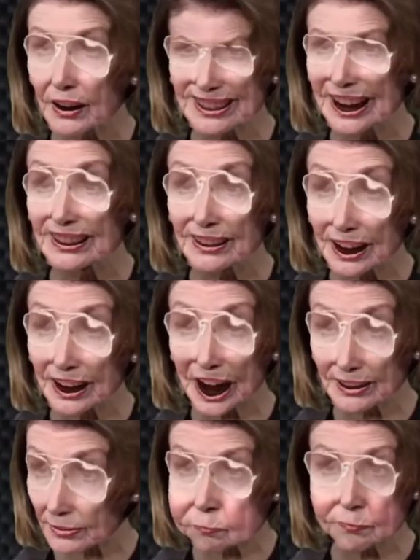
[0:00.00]
Guys, guys.
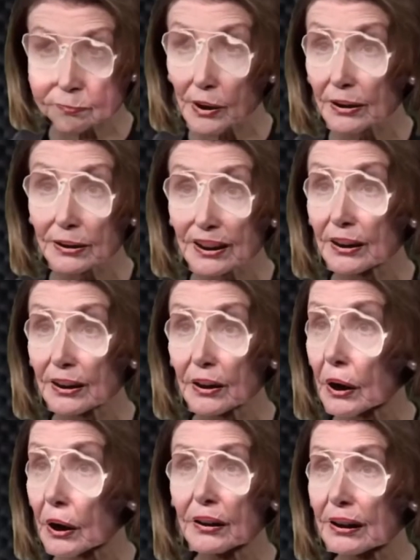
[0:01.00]
These are all
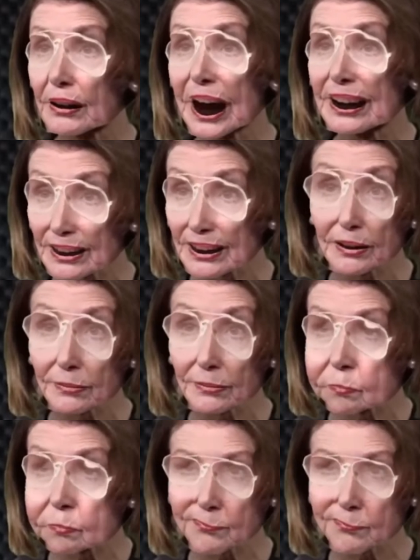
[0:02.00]
good ideas, but
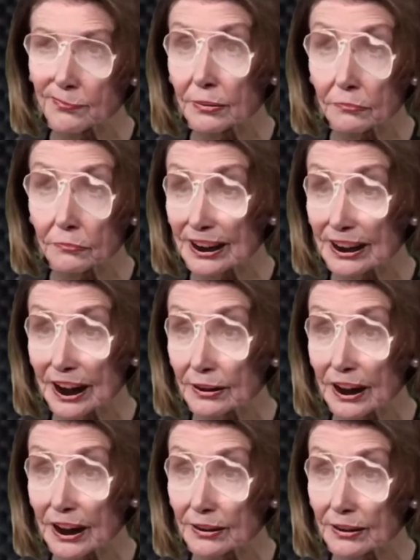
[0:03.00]
I gotta be
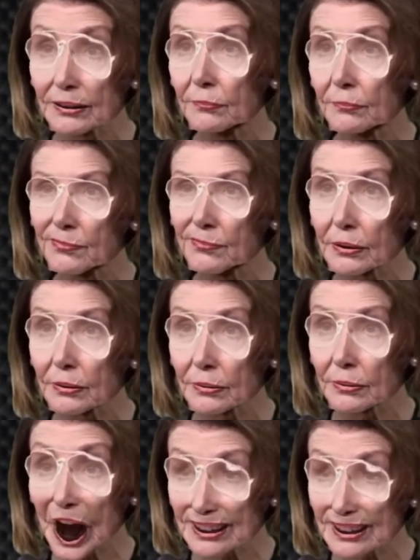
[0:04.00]
honest.
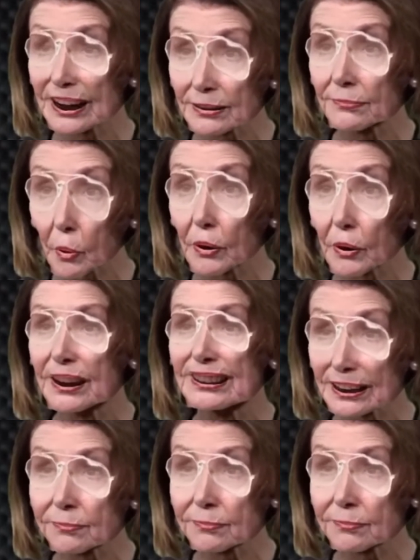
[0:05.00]
I need more indictments.